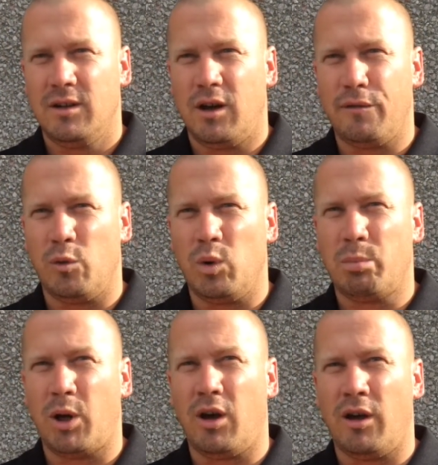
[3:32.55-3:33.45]
I
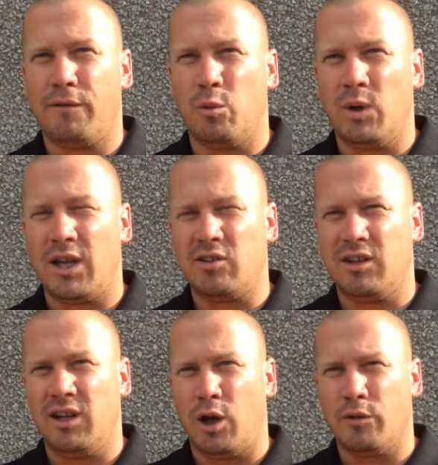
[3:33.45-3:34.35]
thought we
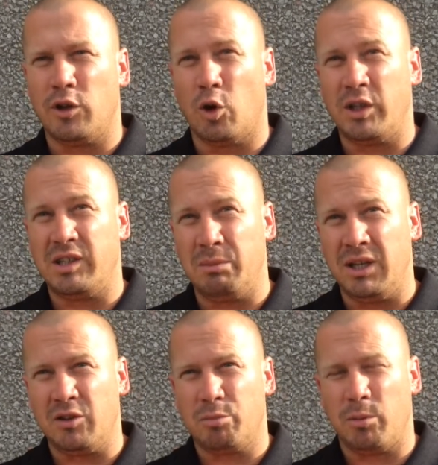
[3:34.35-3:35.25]
actually over the 90
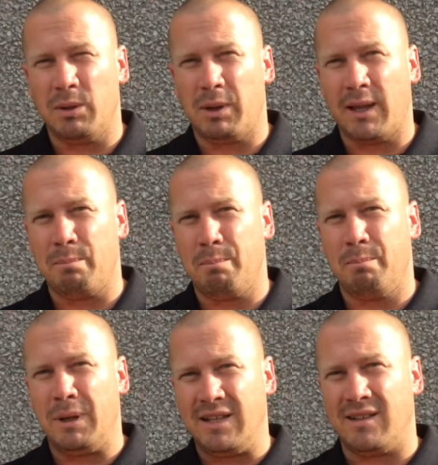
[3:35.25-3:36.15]
minutes probably played
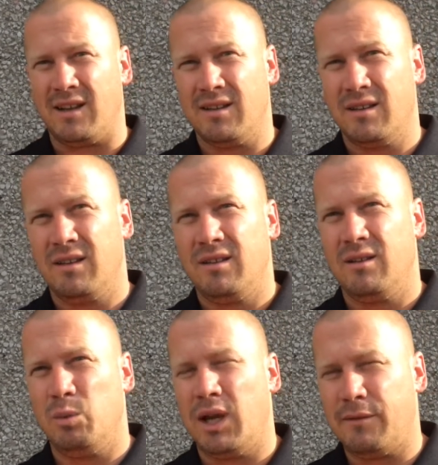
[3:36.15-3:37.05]
better
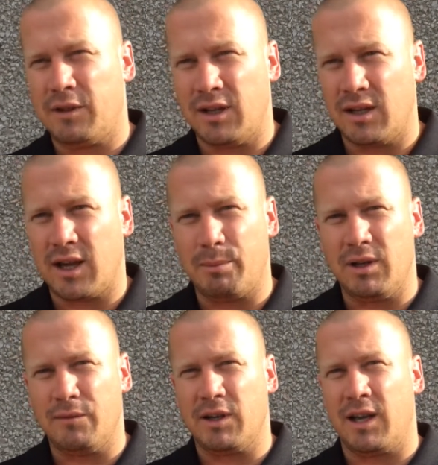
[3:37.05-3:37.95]
than we have done in a couple of
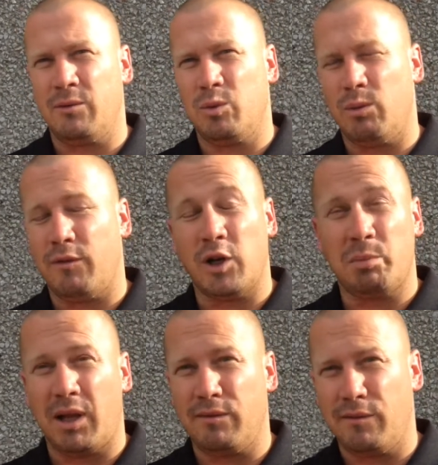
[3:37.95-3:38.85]
the other games where we've only
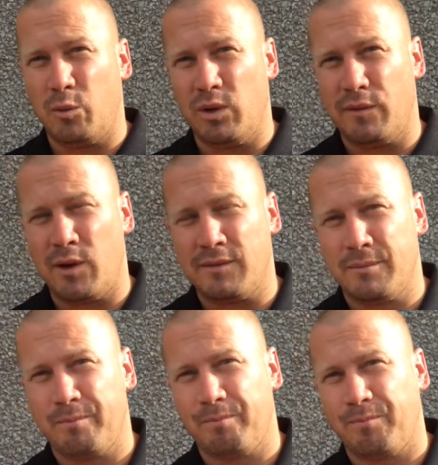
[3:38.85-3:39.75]
played for 45.